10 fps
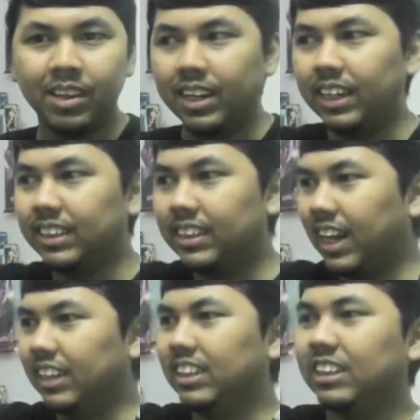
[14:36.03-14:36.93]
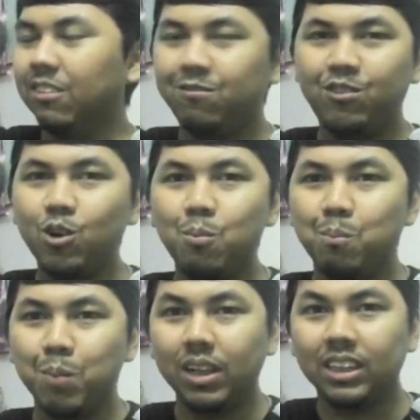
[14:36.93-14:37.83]
it's like just a few
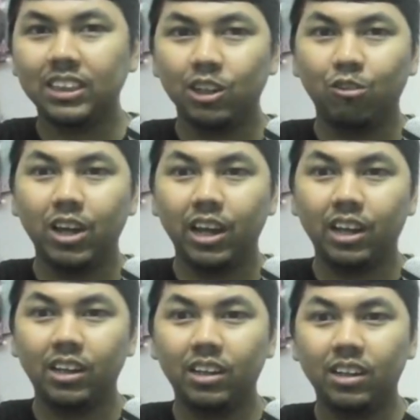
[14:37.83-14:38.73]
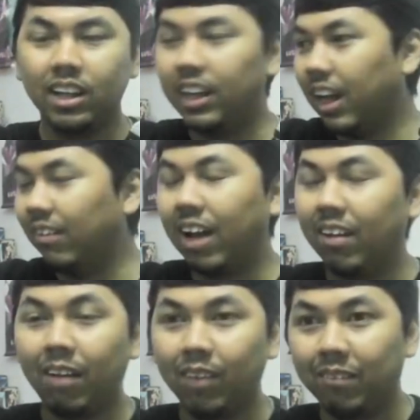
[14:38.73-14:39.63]
meters away. Like I, I,
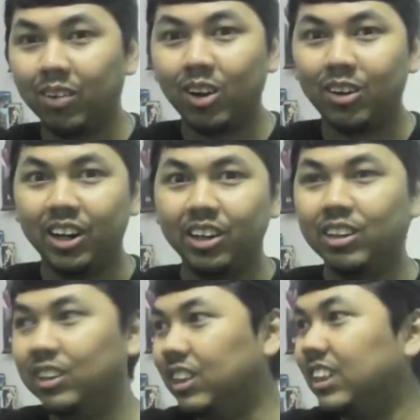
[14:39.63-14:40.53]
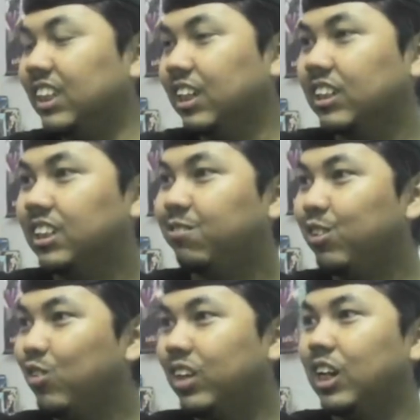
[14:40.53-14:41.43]
I'm not kidding you. Just, just, just a
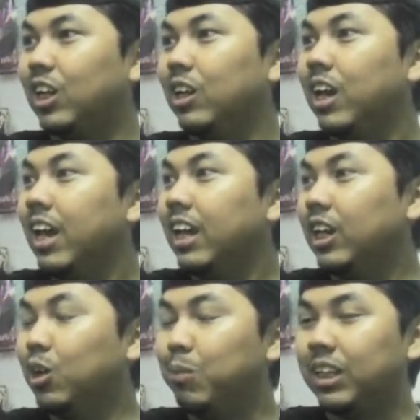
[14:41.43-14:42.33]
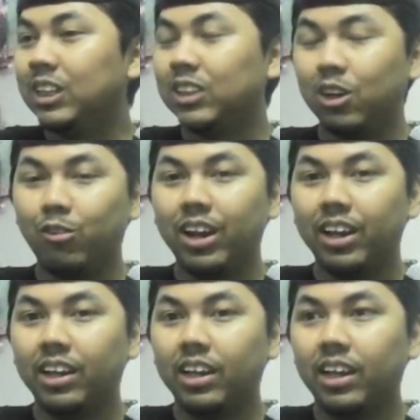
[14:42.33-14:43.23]
few kilo, kilometers away.
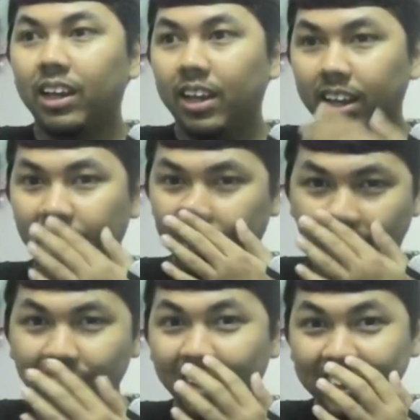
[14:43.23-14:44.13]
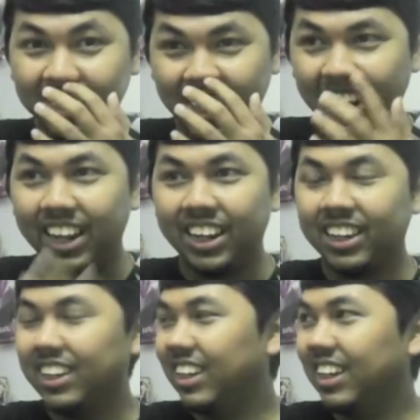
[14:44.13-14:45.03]
And I must say,
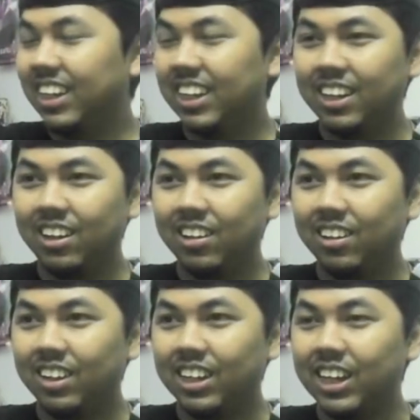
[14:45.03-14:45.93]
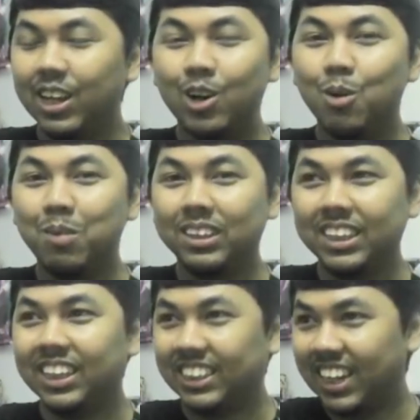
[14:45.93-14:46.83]

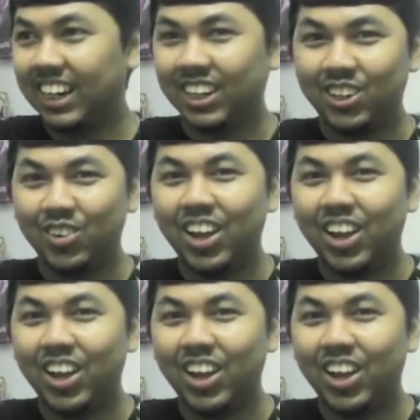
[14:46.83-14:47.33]
Igoma-san is kind of cute,